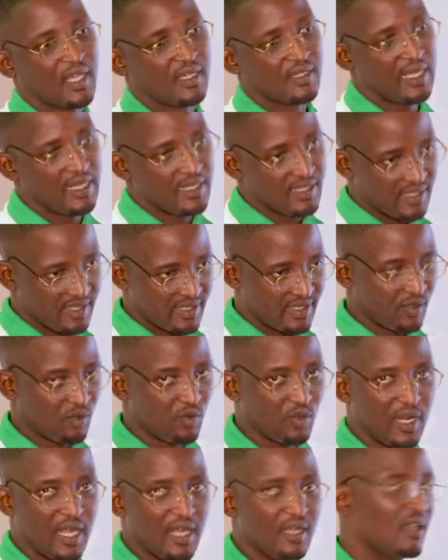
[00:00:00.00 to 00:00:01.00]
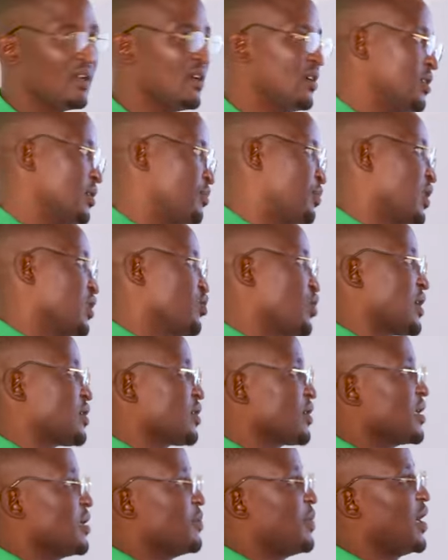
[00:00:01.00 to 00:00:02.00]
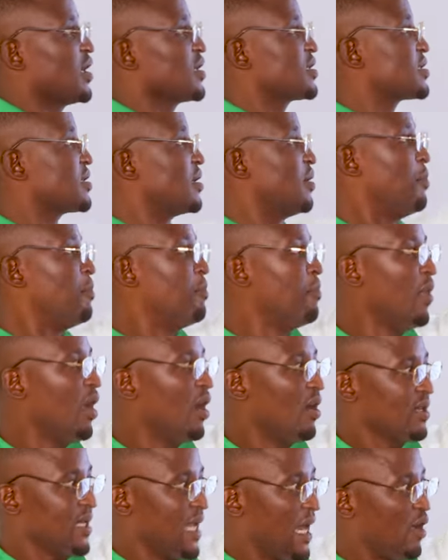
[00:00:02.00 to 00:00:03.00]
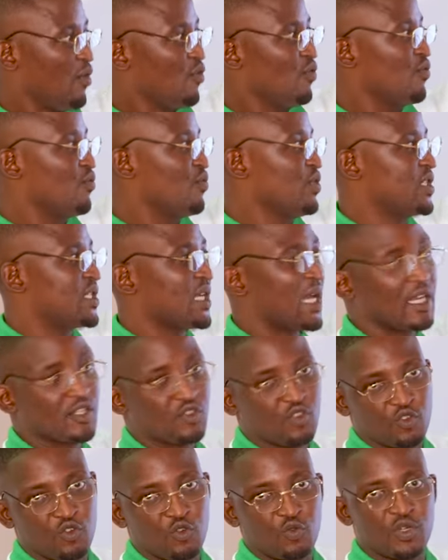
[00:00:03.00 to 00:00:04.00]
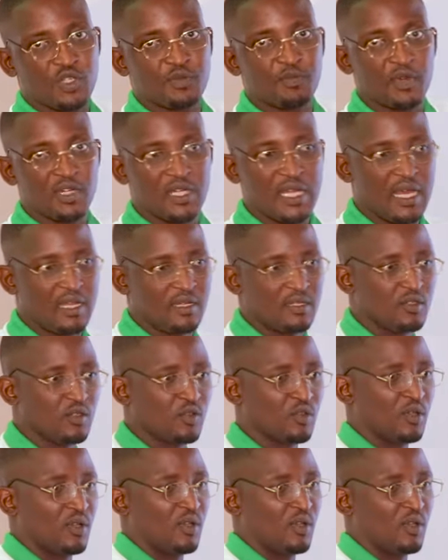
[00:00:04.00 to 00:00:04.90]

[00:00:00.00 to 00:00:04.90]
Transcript: That is a singular. But we are talking about more now, which has to do with more than